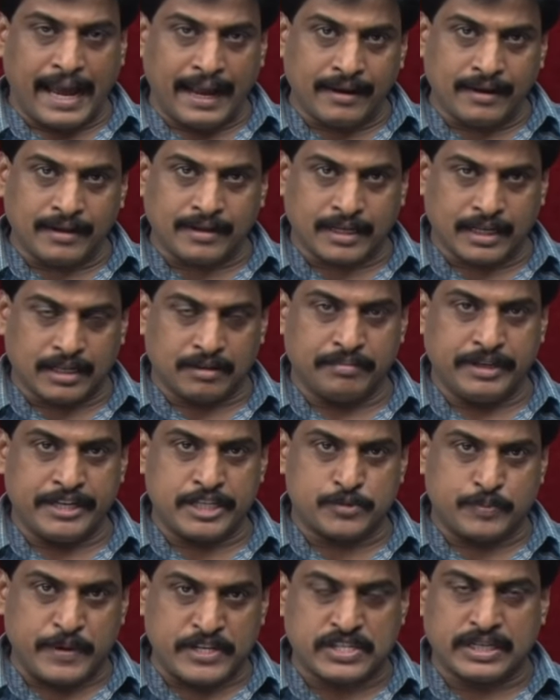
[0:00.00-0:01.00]
anchor
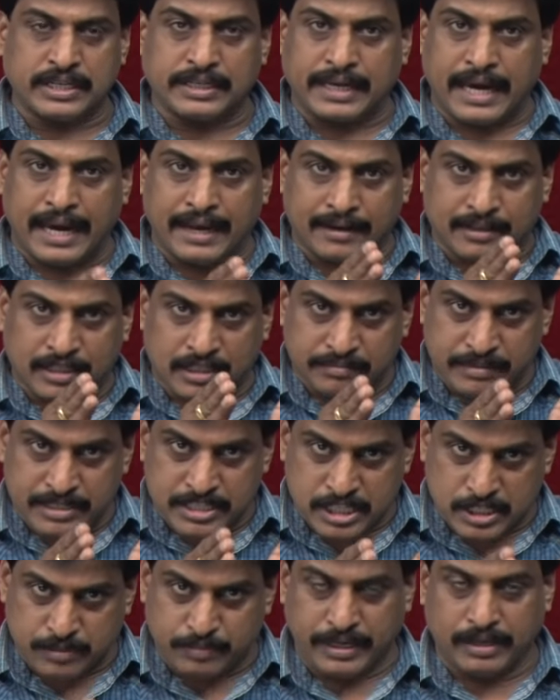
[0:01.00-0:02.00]
means special character
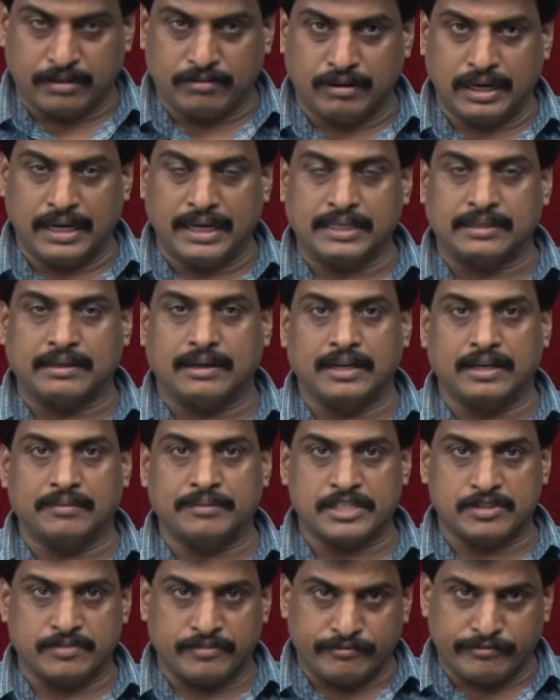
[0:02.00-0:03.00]
must be, wildcard
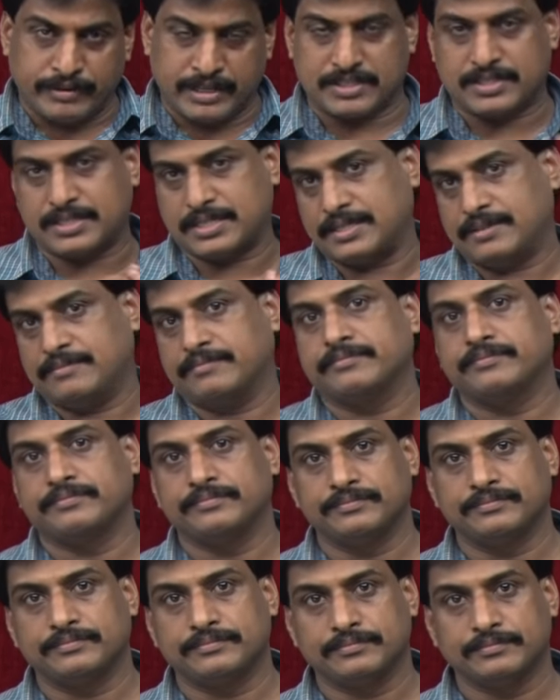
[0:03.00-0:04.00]
must be first.
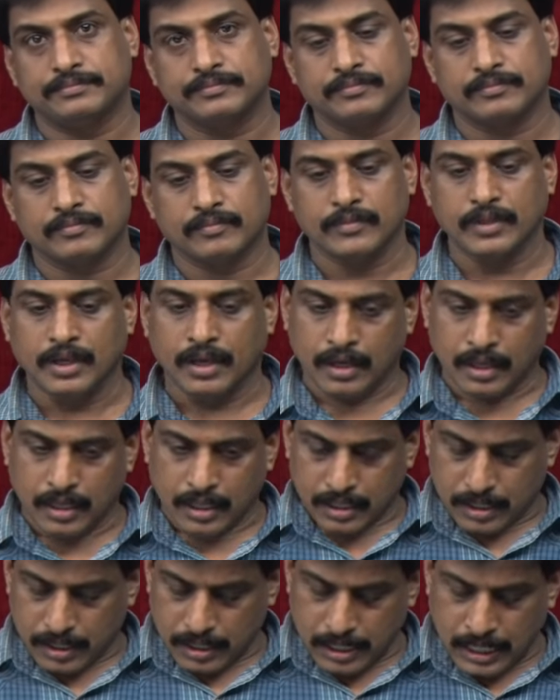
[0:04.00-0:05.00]

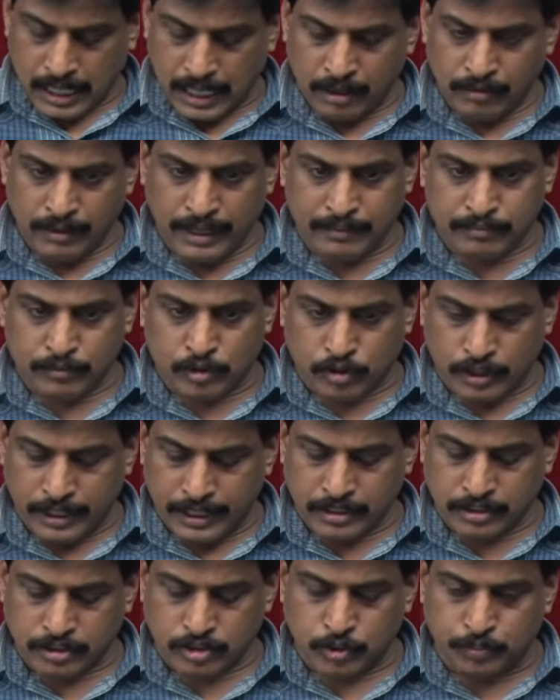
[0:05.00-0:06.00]
Now I am
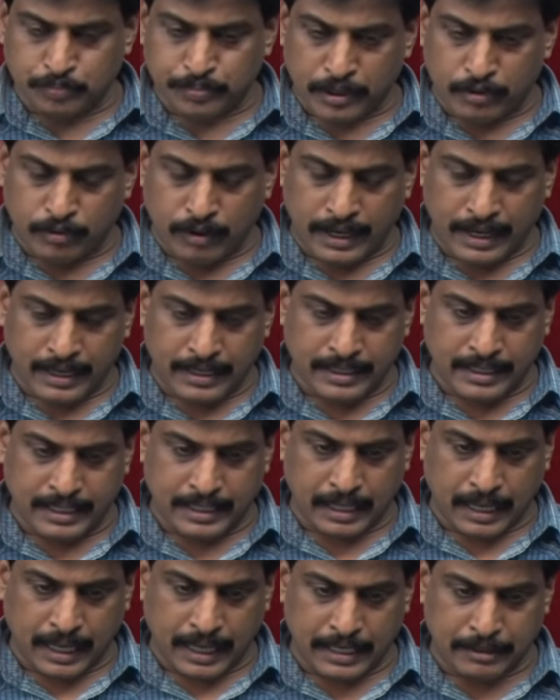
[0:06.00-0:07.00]
going to provide
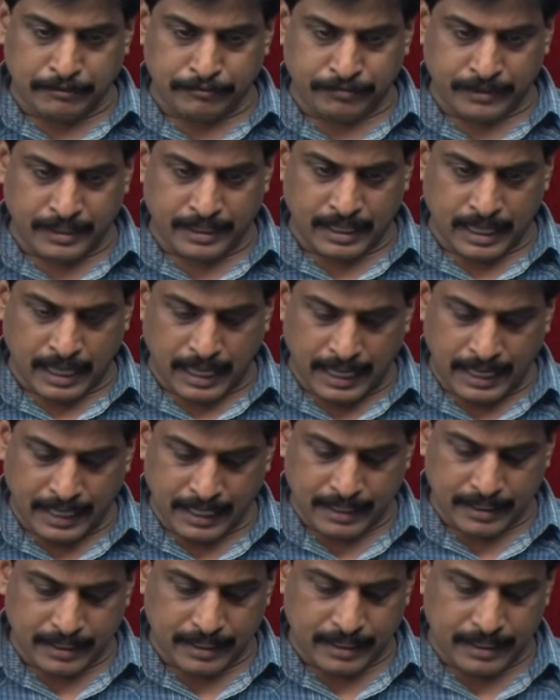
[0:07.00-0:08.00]
here
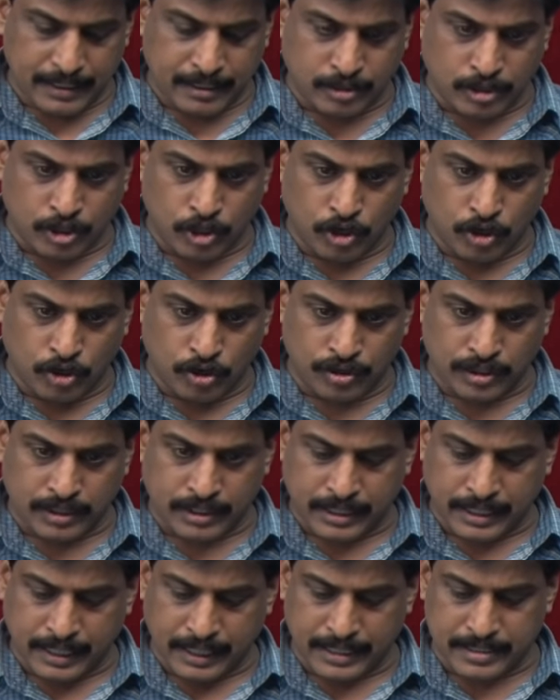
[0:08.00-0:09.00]
-i, ignore
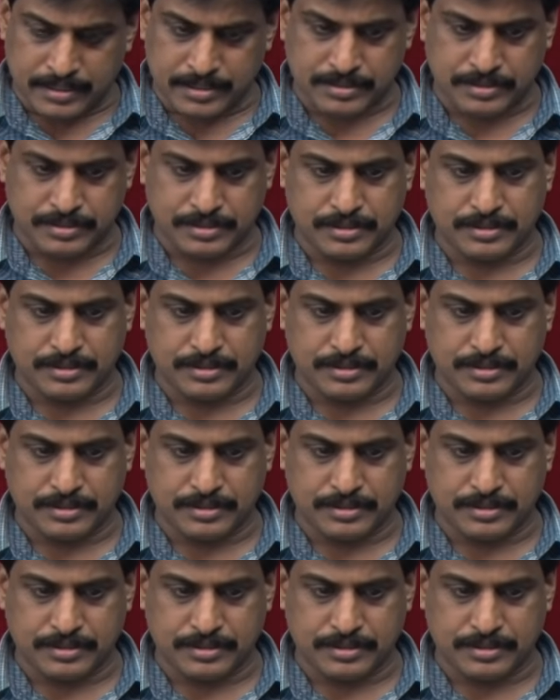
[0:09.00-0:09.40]
case.